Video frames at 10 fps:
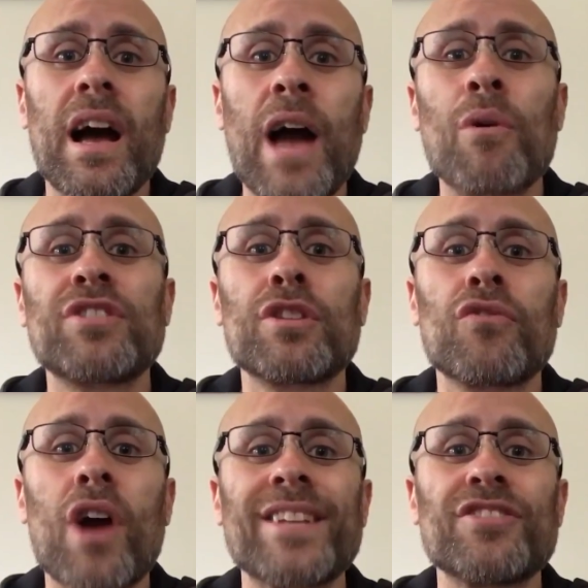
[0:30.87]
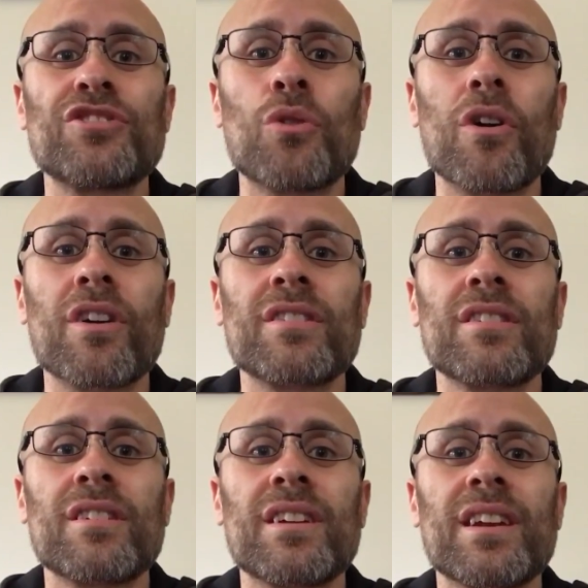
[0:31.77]
I went to the Verizon store
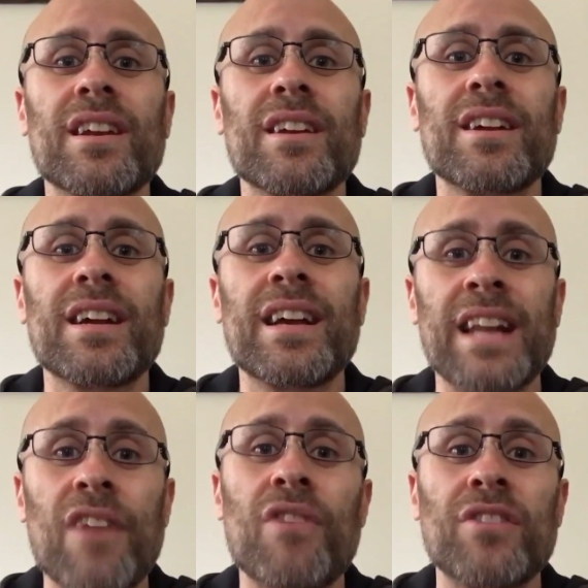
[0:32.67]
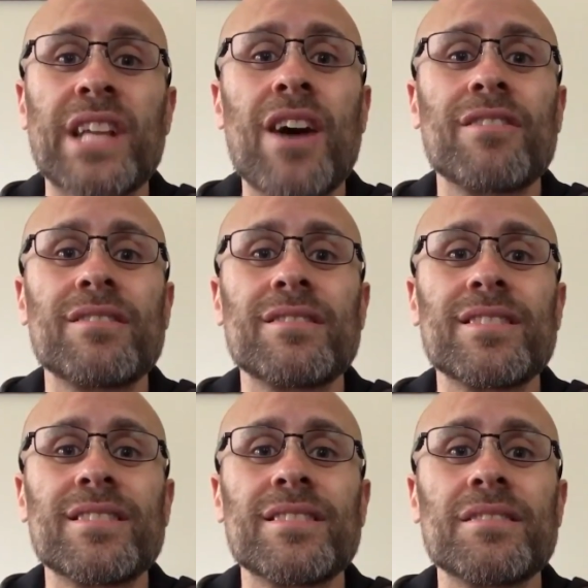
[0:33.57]
and I found out.
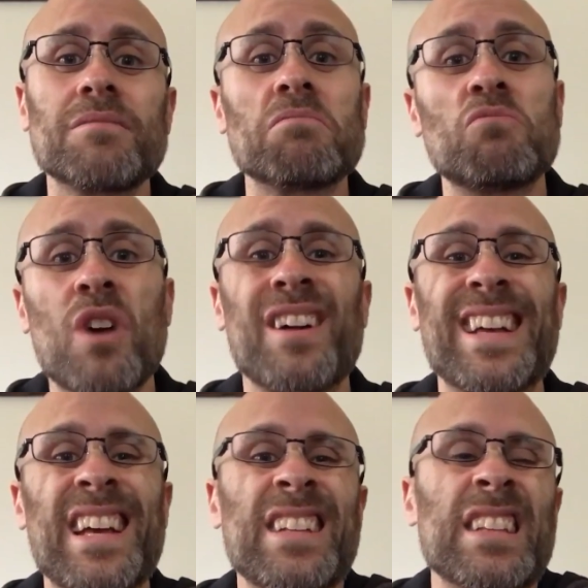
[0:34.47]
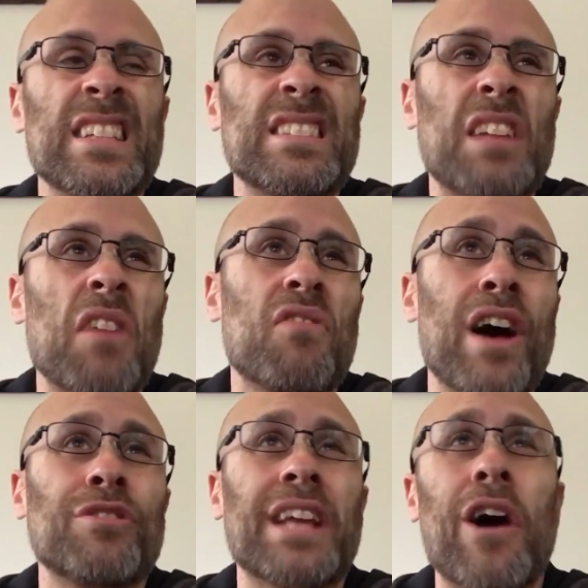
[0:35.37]
Well, at least I
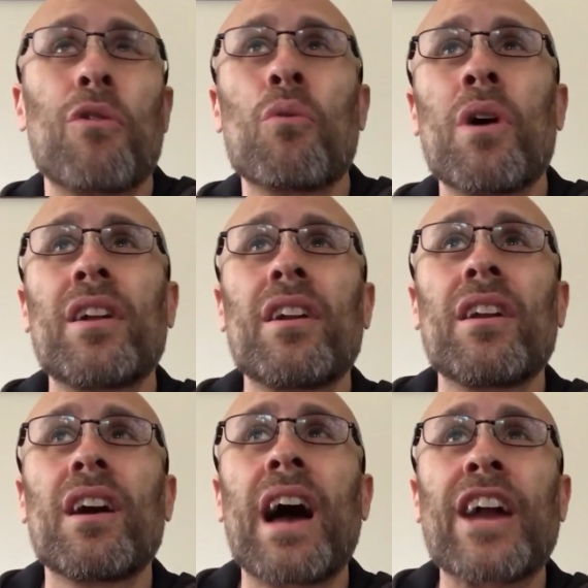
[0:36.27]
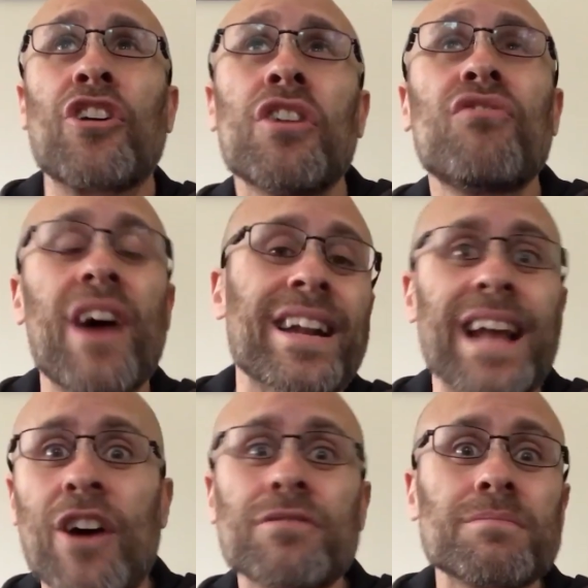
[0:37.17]
found out what I could
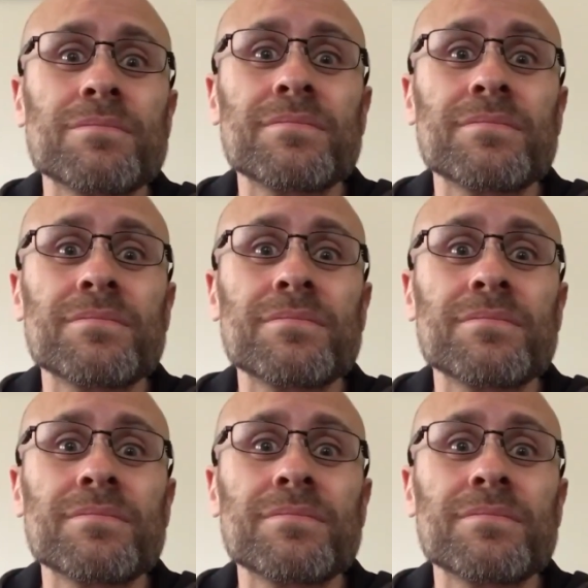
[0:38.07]
find out.